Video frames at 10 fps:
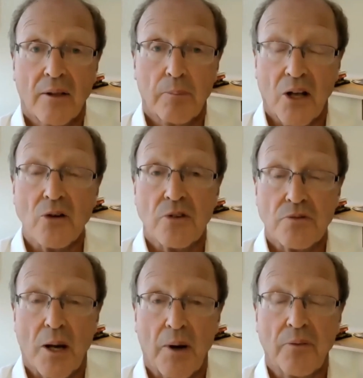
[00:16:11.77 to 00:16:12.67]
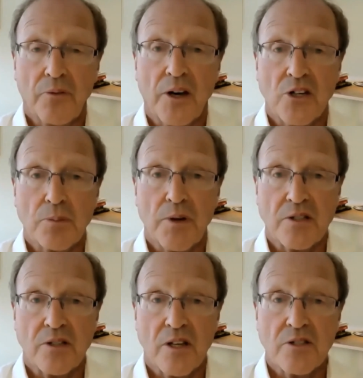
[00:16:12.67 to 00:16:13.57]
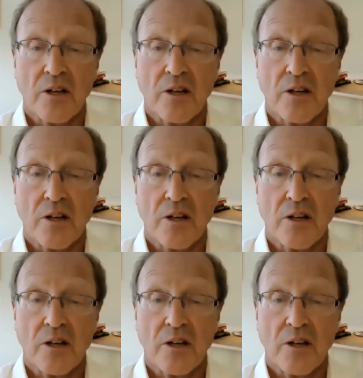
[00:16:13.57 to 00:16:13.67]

because of some unfinished business.